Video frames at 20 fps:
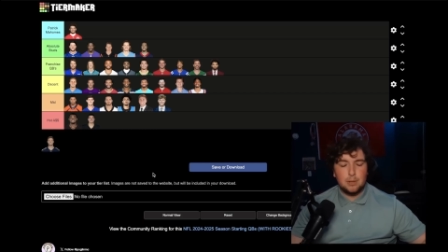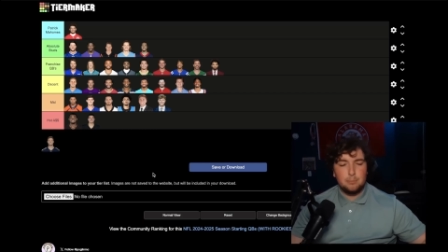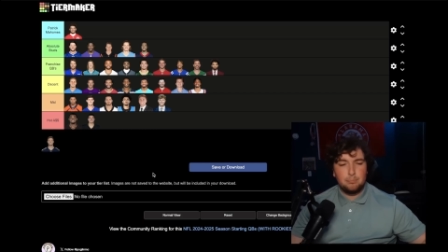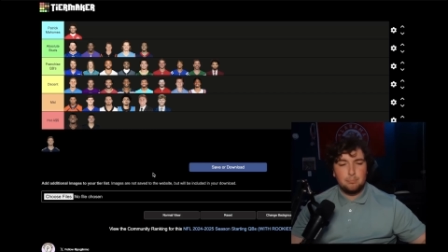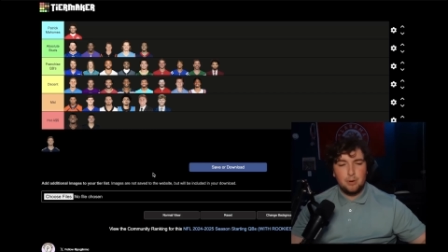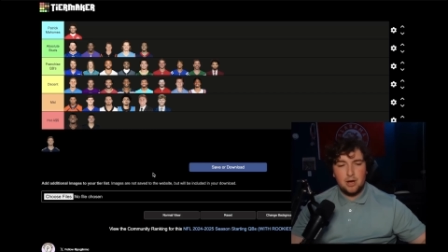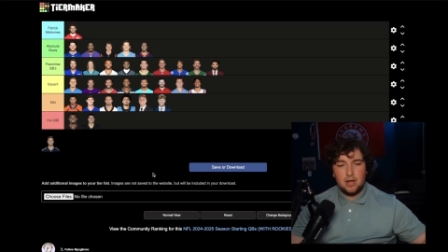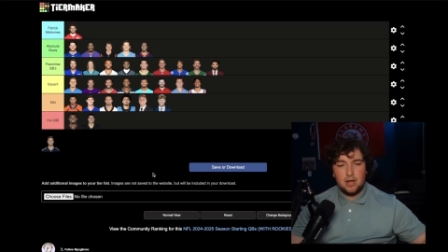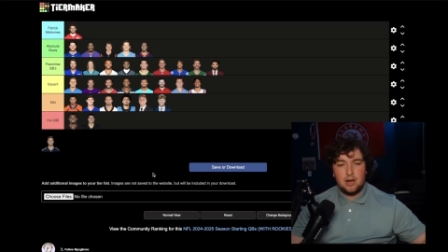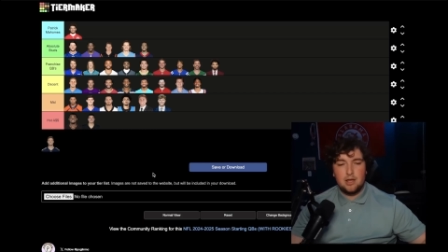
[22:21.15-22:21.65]

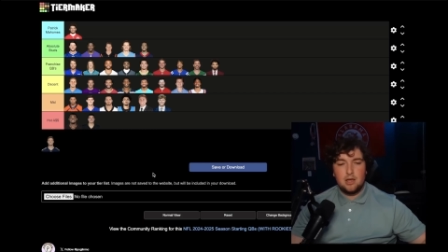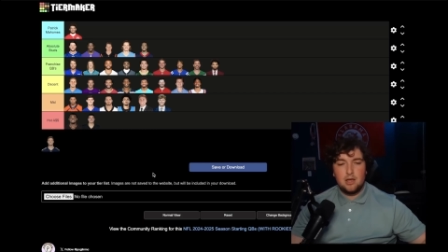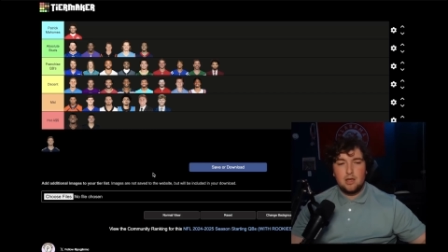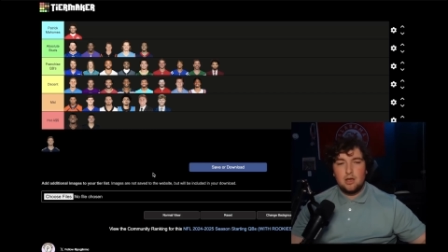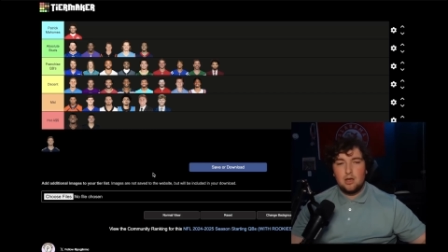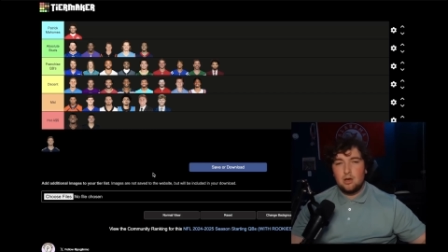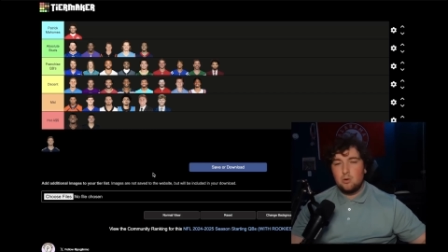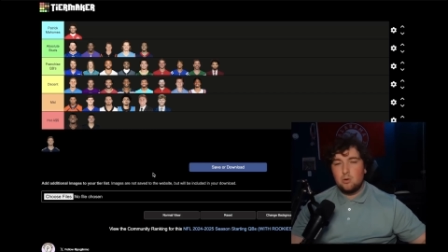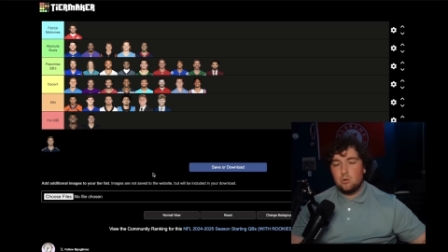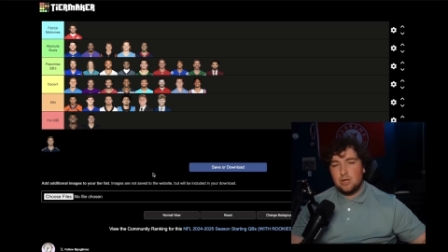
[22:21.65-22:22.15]
But
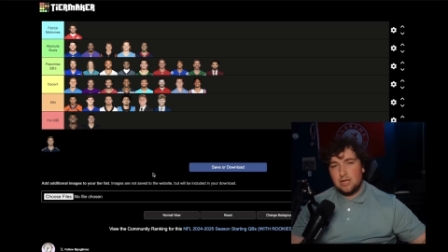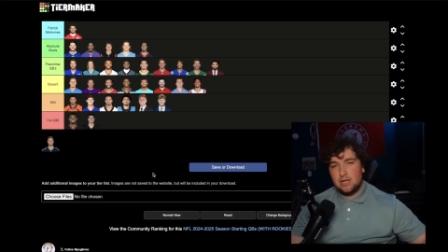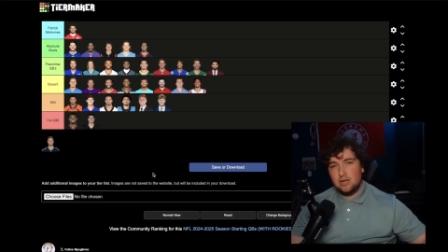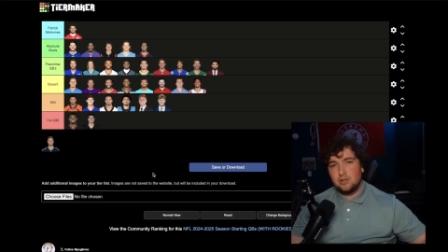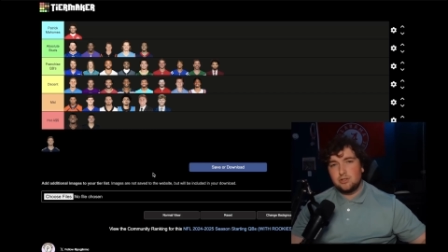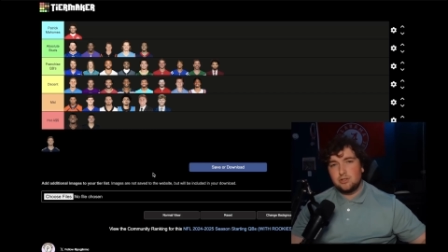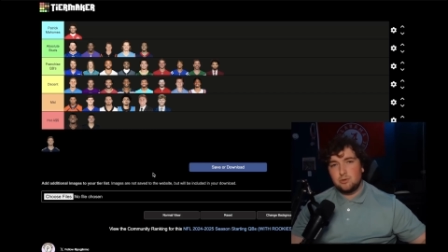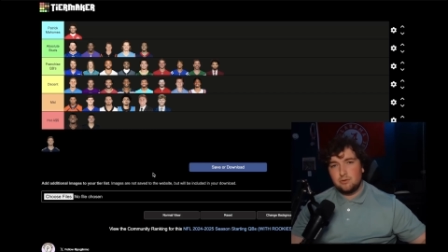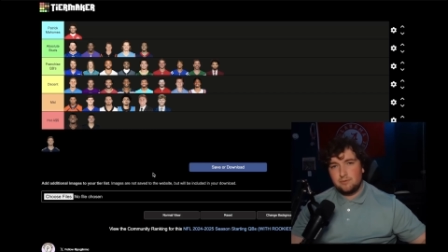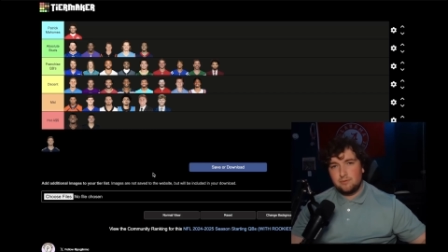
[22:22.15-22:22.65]
he
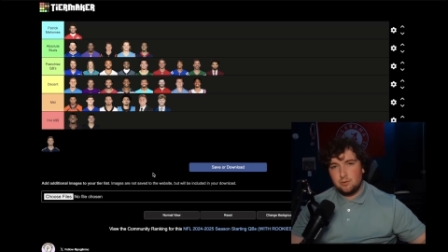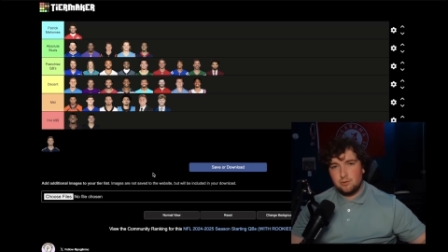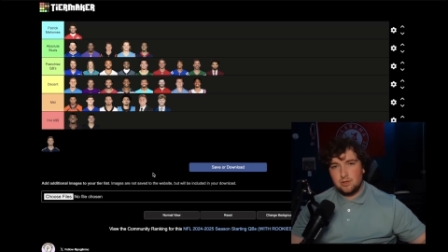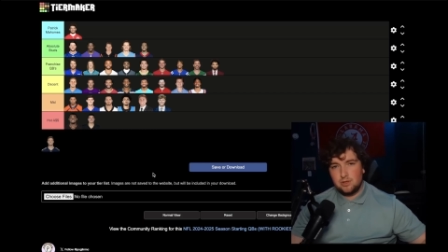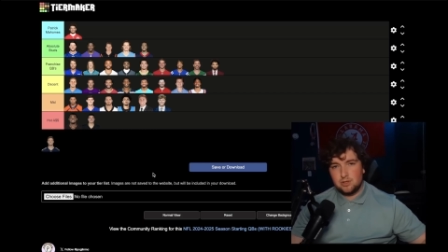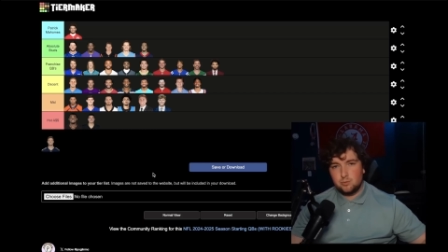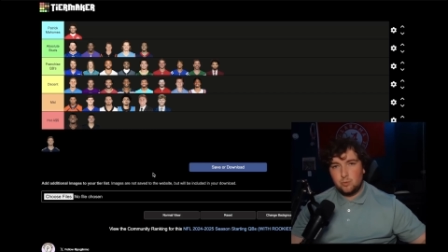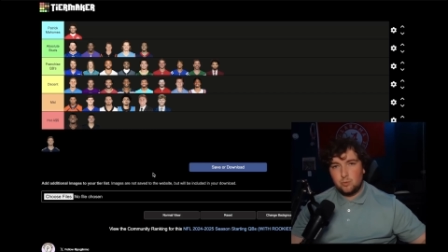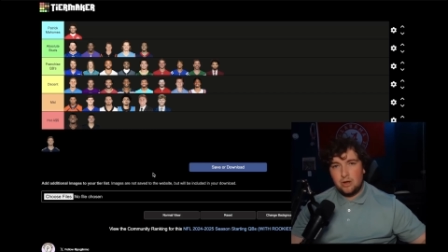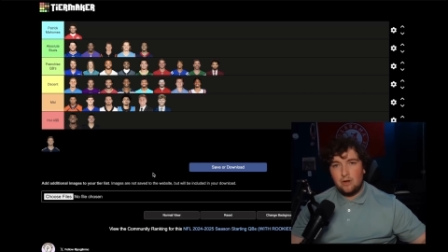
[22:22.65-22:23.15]
does do a few
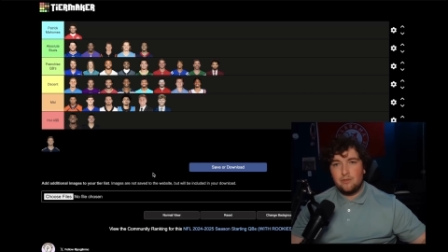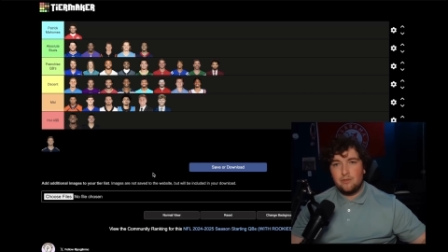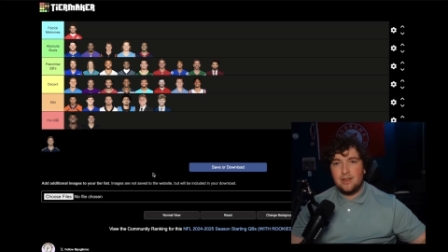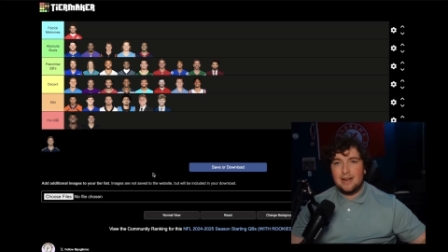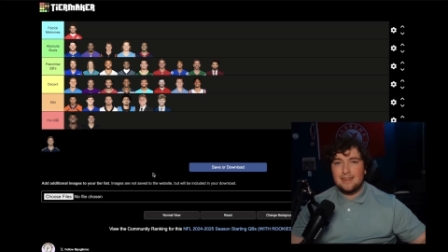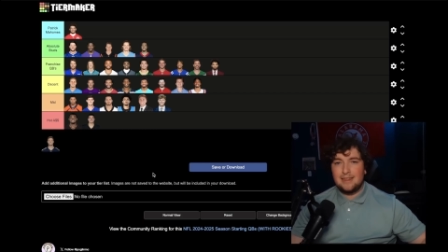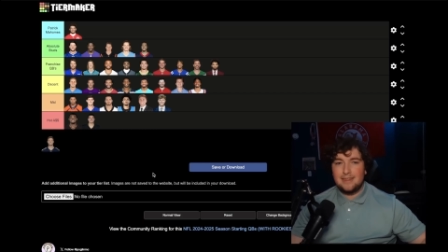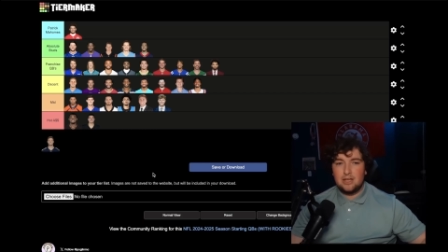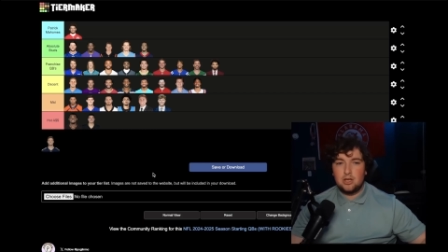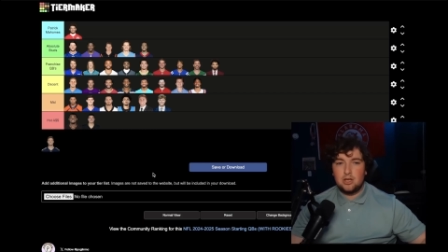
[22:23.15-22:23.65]
things well that I
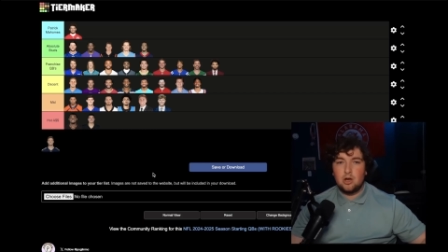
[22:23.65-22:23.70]
think